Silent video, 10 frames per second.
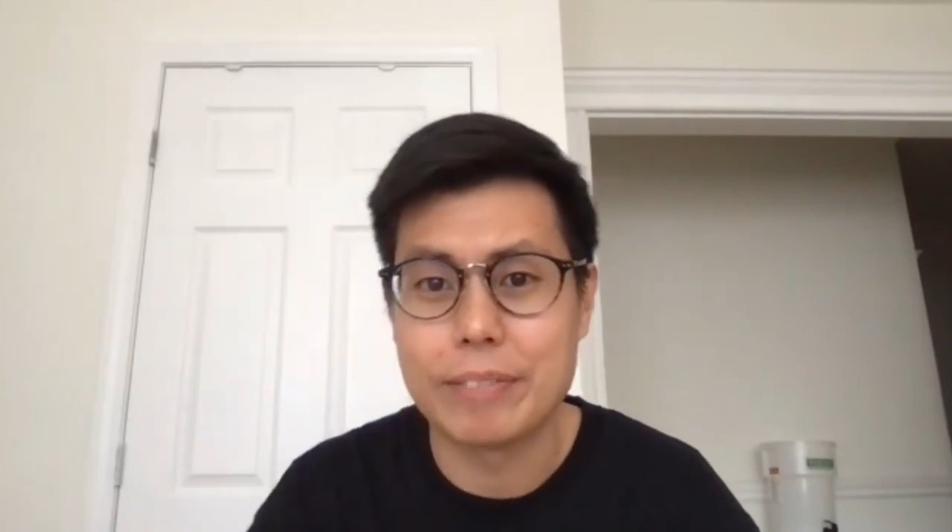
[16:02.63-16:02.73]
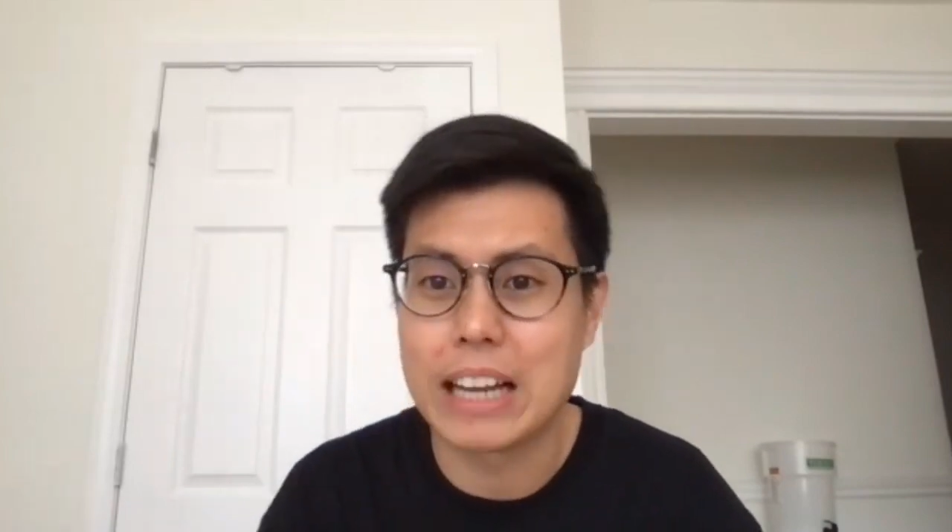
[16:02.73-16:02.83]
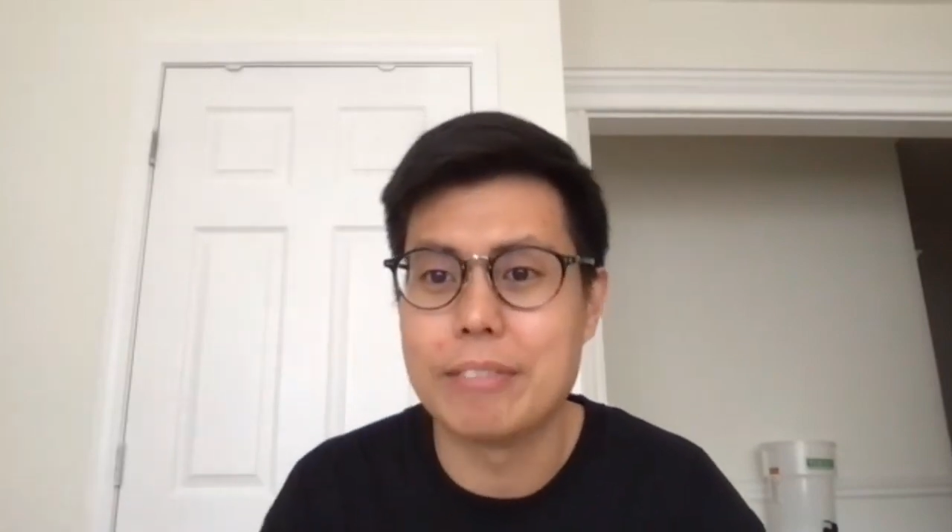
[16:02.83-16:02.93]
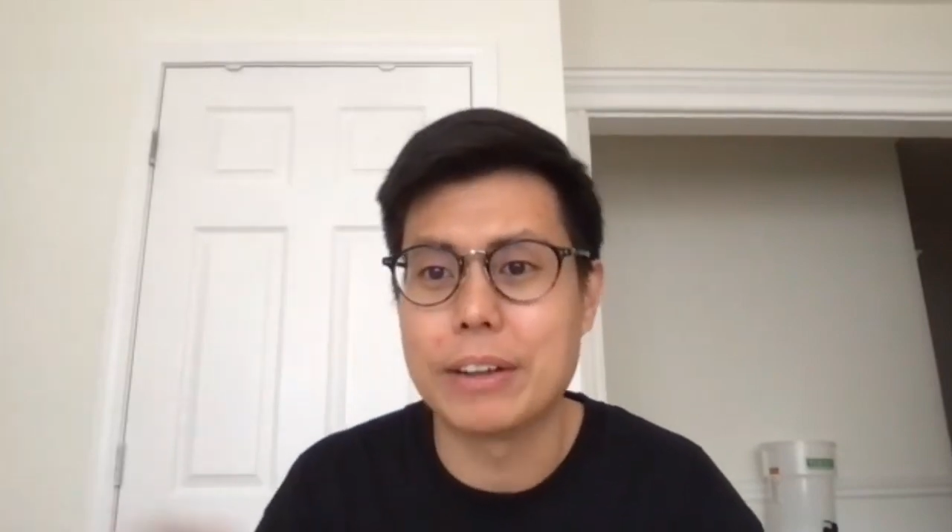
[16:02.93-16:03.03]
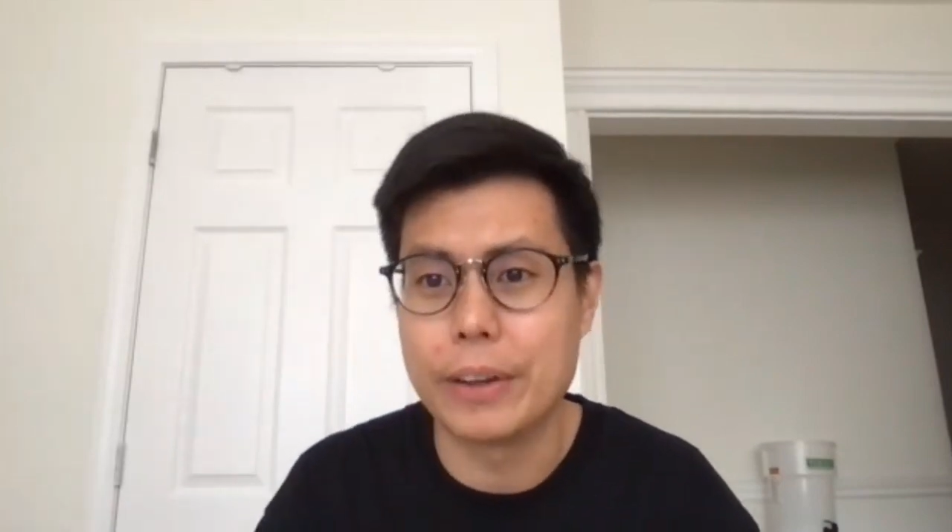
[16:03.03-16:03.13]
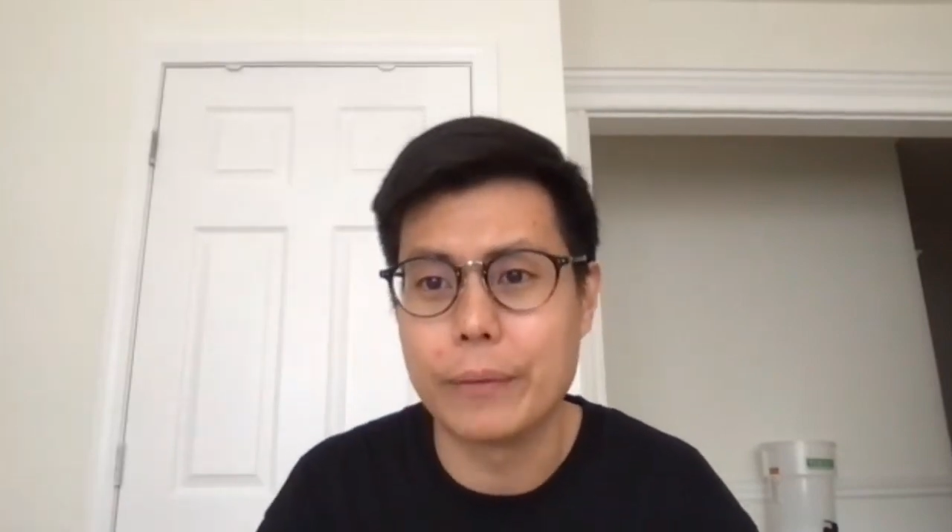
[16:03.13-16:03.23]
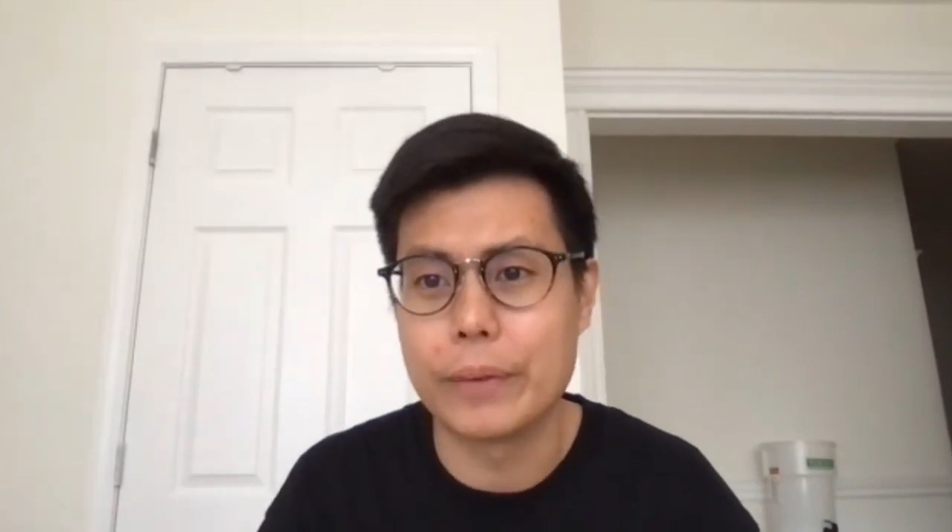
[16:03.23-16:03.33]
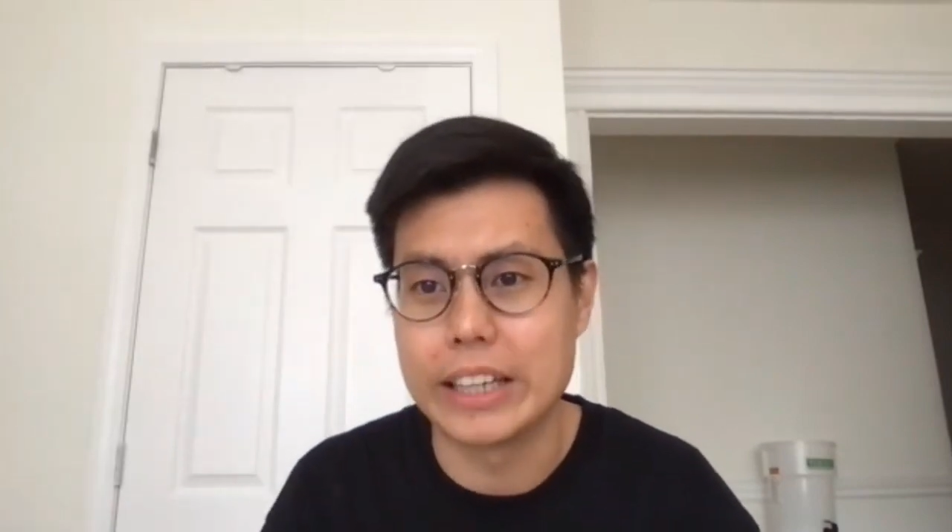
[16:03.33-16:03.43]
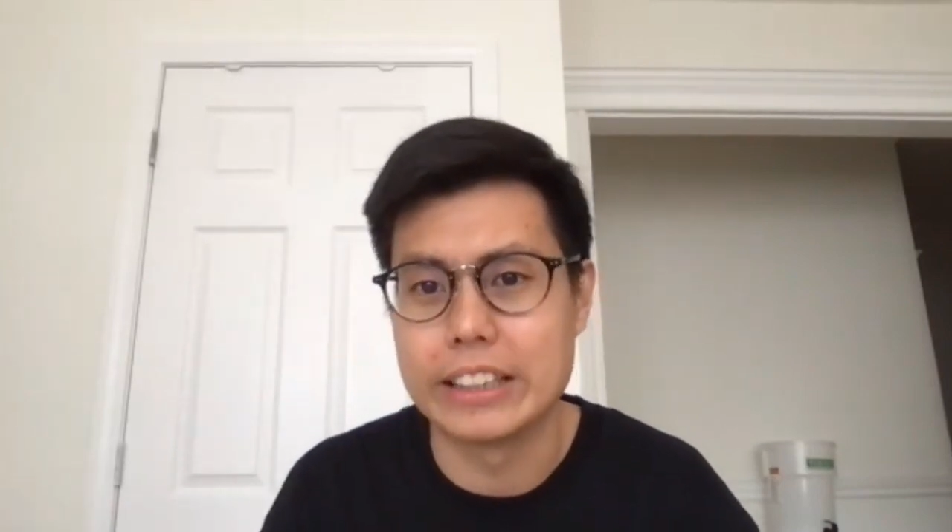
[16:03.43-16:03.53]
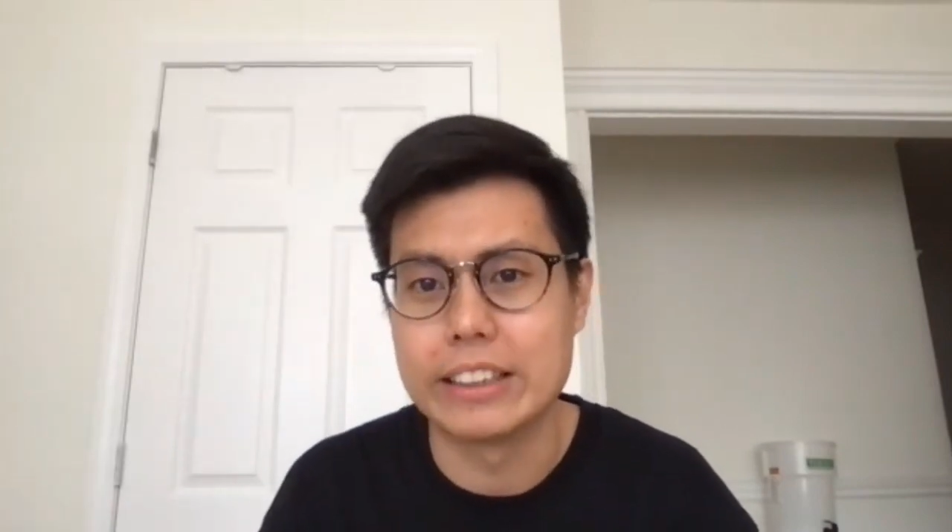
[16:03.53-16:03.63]
become a crew
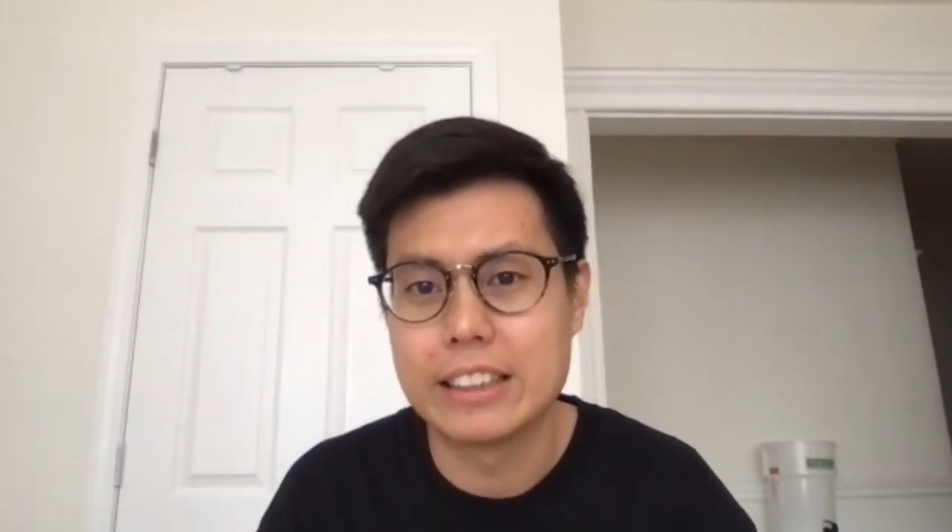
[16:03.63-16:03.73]
grader.